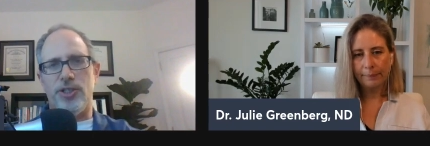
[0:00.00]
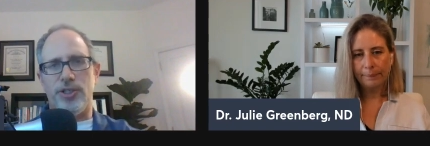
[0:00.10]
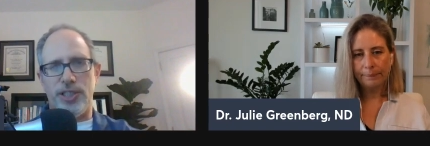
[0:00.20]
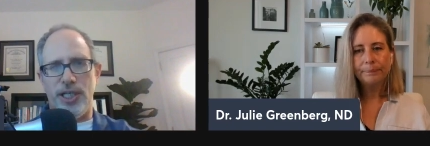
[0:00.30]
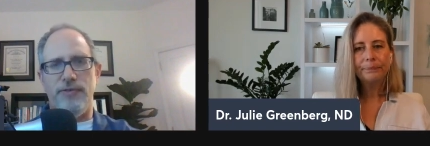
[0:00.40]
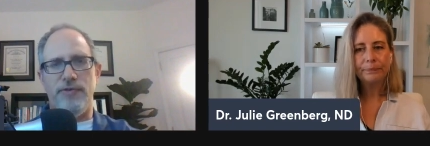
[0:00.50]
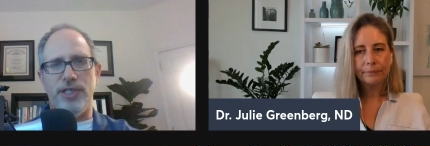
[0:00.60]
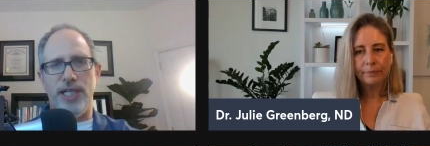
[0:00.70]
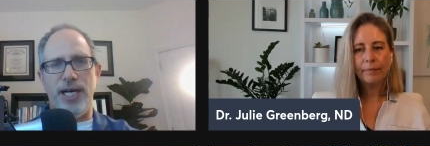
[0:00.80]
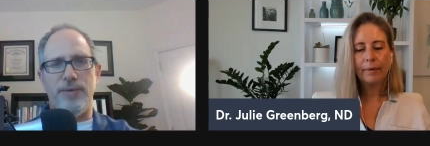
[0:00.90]
Speaker 1: yourself
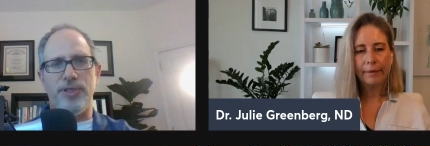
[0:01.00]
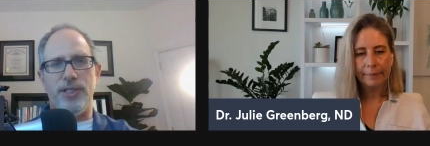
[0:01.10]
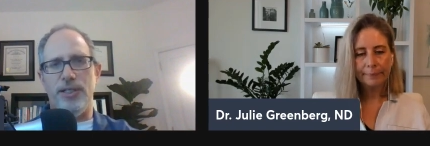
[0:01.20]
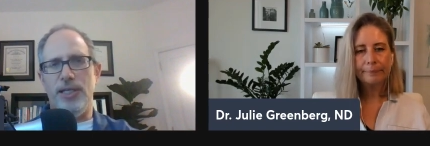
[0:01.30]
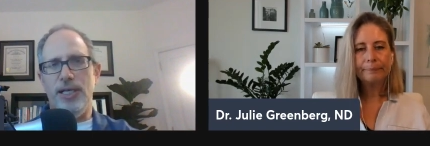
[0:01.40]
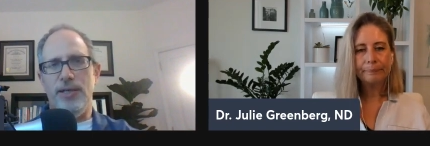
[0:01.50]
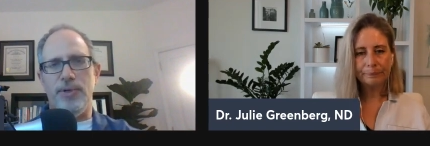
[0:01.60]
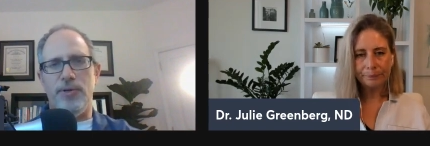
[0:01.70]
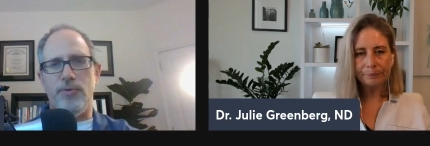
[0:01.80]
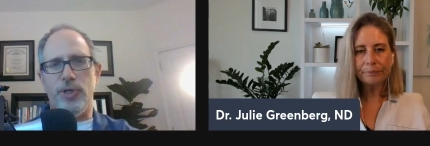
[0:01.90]
is an option.
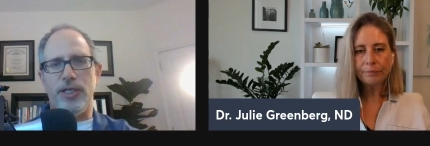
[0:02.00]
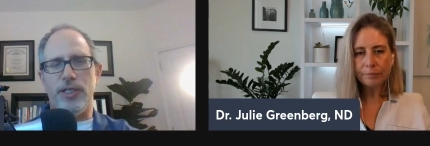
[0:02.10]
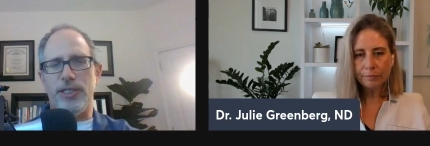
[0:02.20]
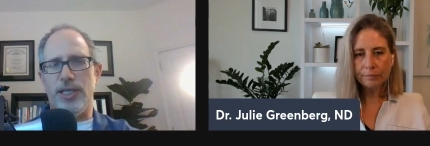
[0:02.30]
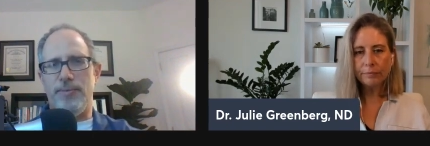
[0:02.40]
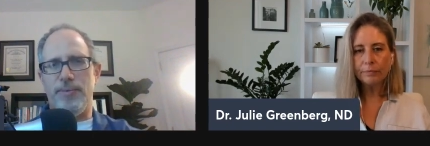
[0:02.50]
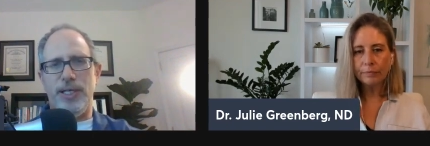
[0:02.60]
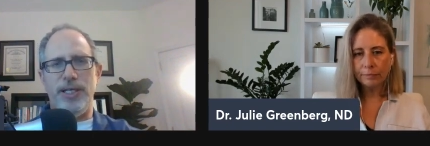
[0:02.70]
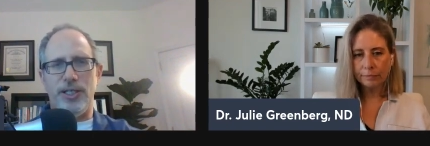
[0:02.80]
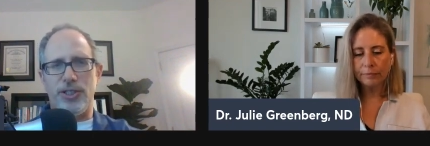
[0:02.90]
But what are some
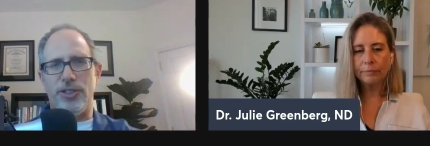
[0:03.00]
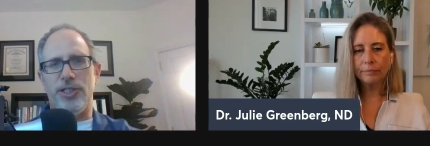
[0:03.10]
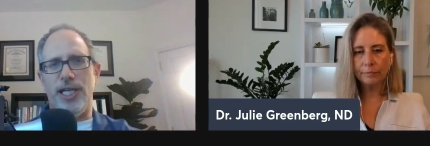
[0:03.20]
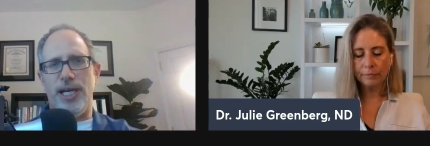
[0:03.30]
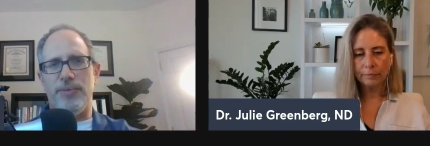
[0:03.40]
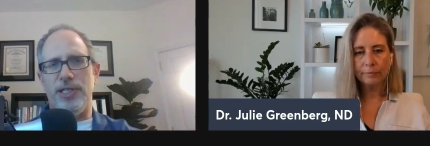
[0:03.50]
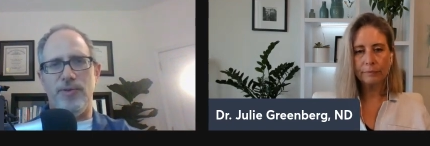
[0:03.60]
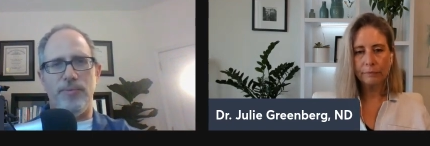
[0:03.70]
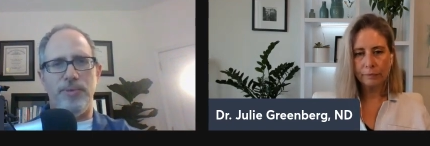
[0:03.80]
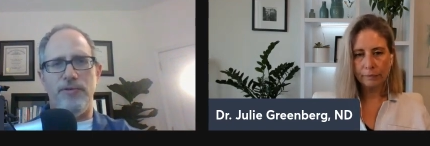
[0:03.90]
initial steps
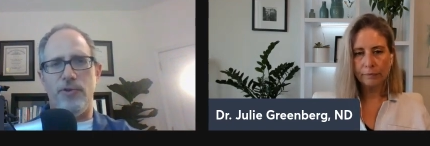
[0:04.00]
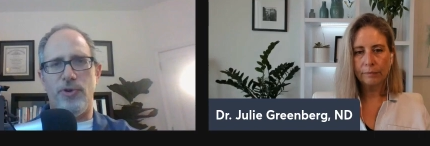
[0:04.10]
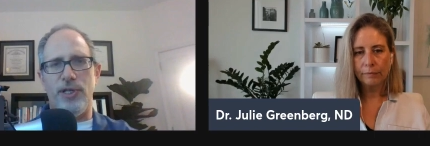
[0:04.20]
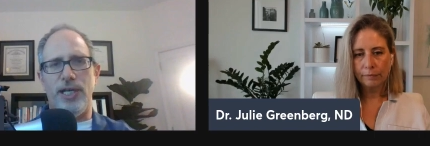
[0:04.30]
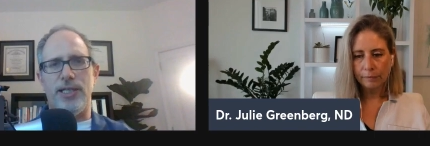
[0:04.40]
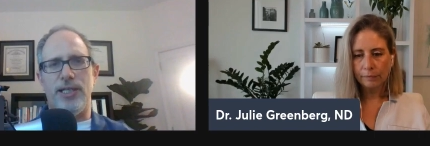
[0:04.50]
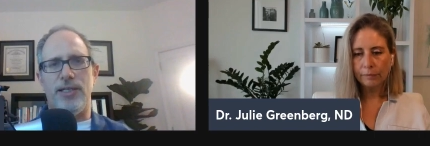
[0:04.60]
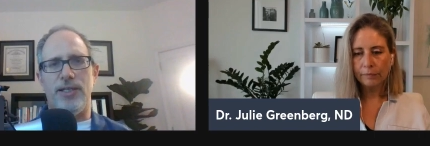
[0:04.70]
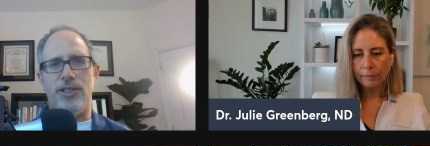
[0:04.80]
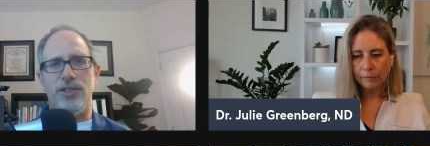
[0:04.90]
even before that that
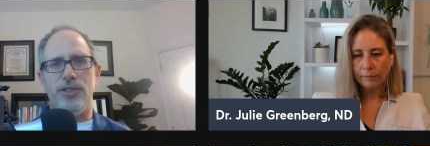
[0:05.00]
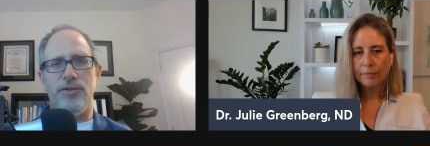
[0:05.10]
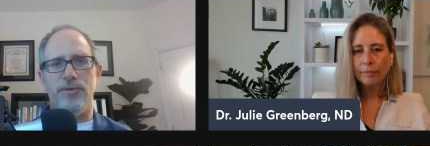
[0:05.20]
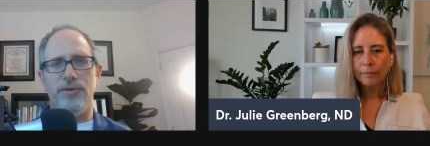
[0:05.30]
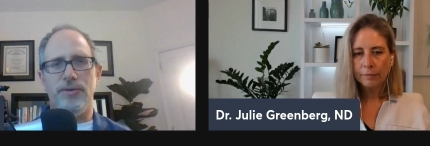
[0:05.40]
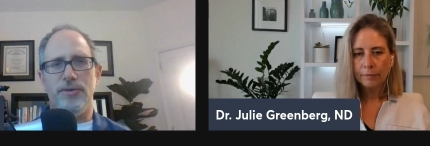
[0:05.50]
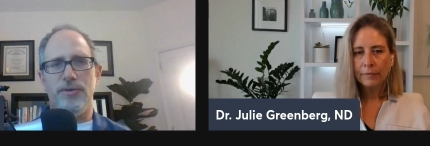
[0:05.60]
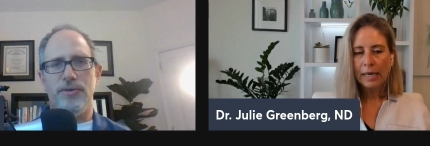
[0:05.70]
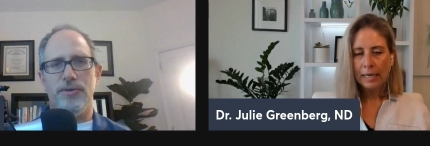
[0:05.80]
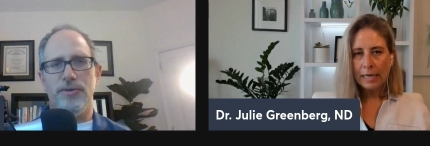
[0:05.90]
they should do?
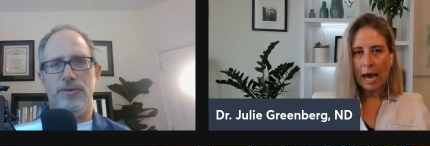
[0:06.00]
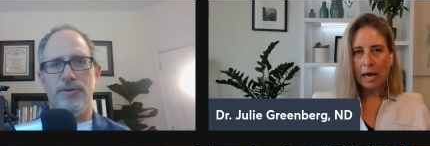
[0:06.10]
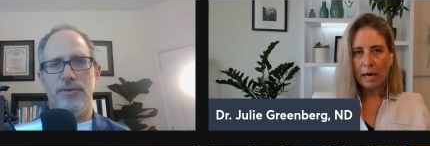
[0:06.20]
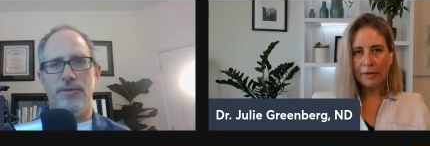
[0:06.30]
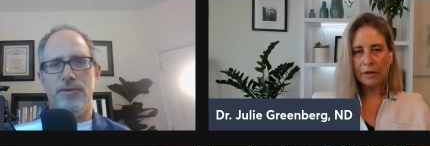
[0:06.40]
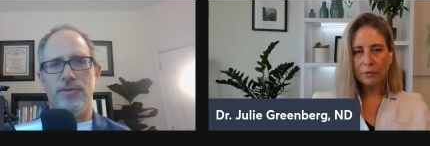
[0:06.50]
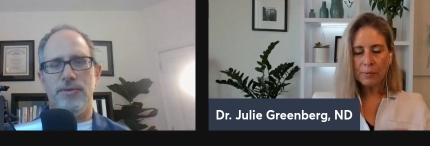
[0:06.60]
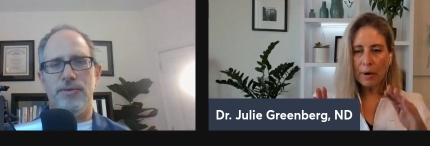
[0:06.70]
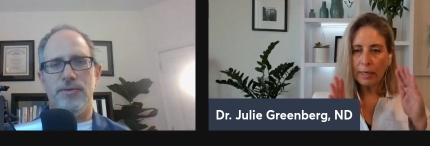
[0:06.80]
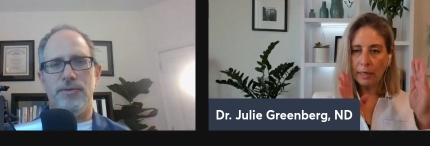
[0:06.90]
Speaker 2: Yeah, I think if
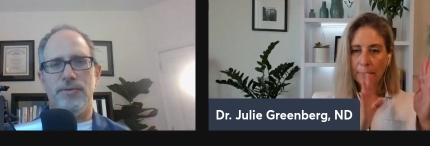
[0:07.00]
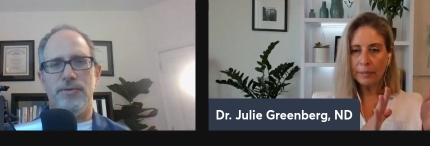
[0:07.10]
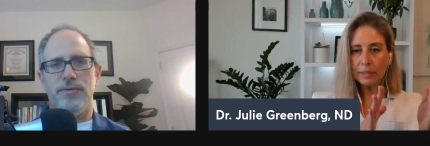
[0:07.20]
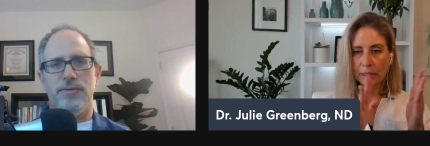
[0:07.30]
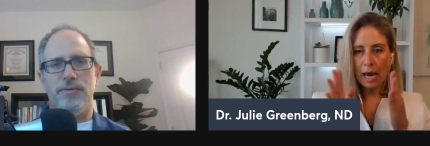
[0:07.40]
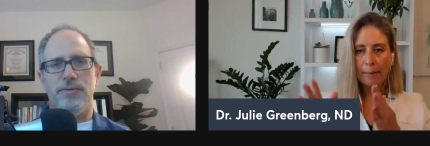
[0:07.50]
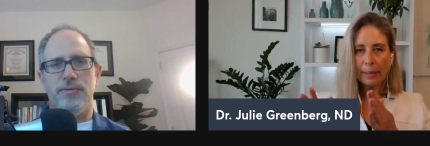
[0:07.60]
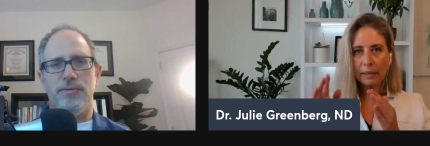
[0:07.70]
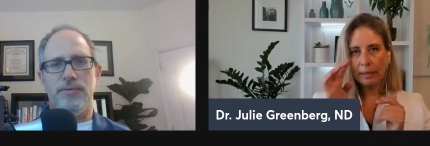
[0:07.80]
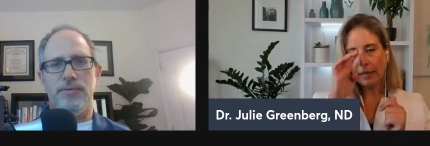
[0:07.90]
we break it up into
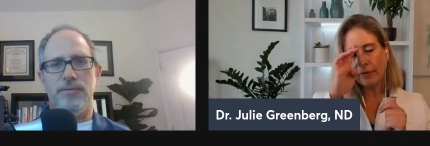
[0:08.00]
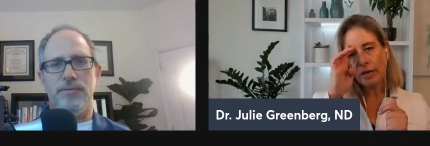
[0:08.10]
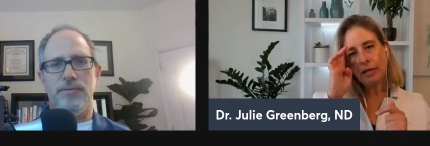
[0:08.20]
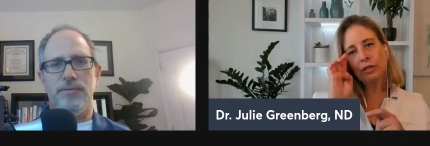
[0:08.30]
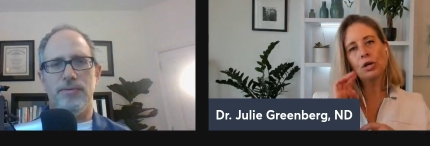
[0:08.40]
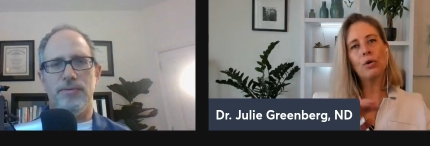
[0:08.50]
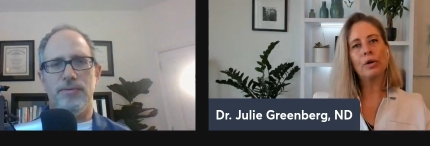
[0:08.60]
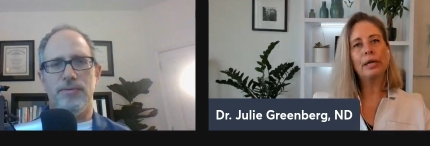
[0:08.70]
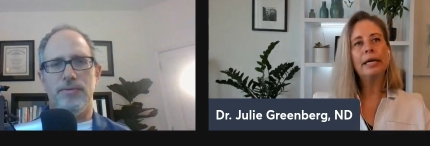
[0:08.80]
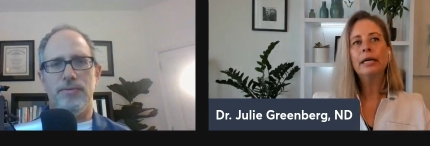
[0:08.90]
topically and then
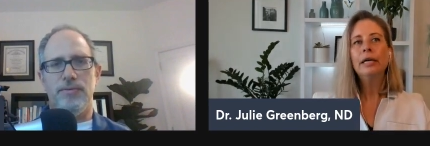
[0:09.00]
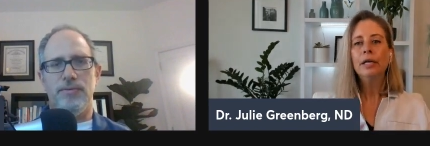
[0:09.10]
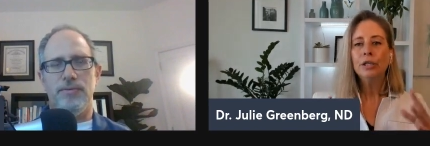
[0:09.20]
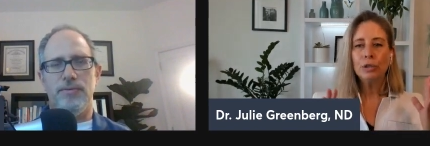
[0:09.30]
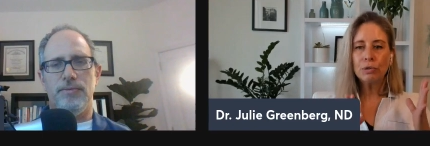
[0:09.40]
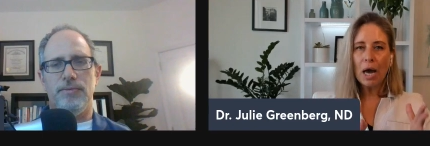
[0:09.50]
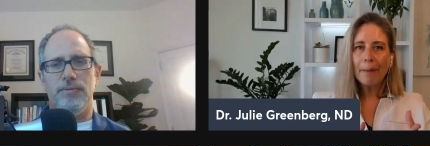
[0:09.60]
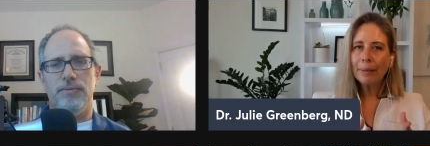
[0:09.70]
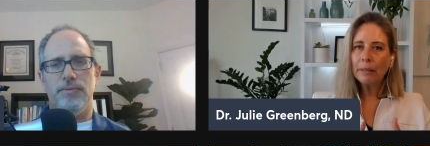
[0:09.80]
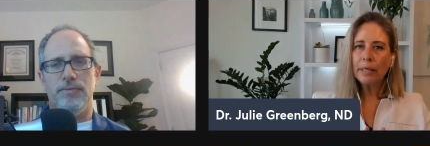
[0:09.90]
internally. So,
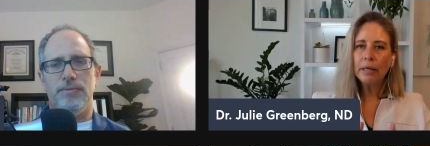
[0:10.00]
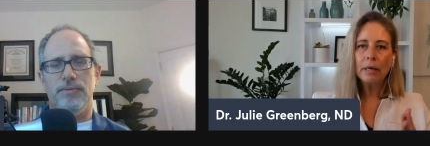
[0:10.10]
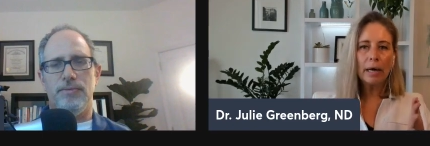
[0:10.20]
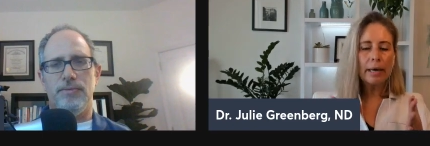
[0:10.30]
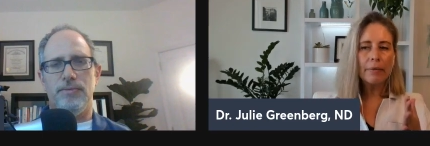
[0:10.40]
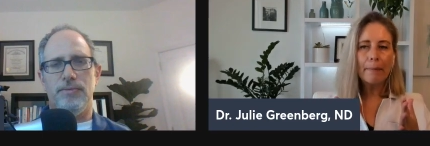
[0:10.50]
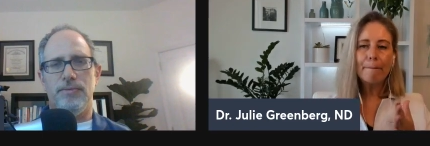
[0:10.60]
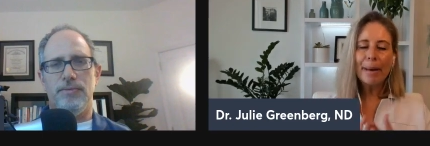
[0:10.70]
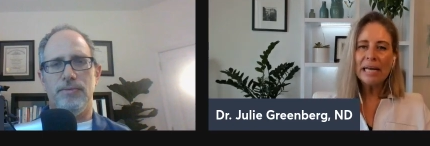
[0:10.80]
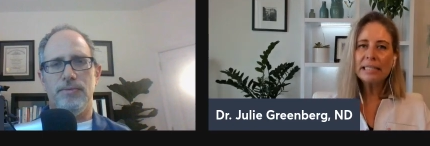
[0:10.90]
topically, again,
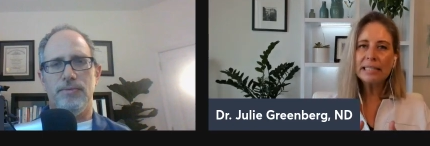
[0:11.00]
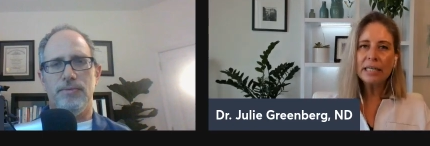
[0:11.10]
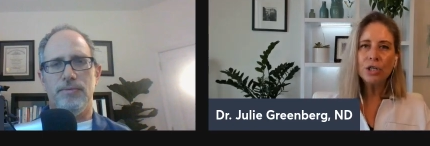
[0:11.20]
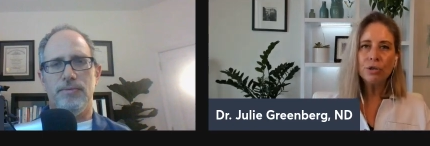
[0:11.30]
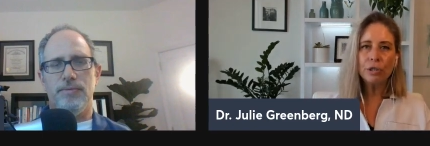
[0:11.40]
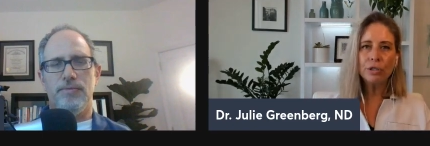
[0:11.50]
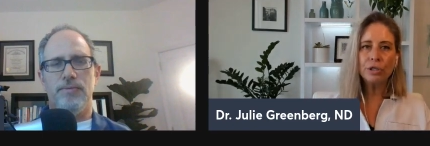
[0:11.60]
the best thing you can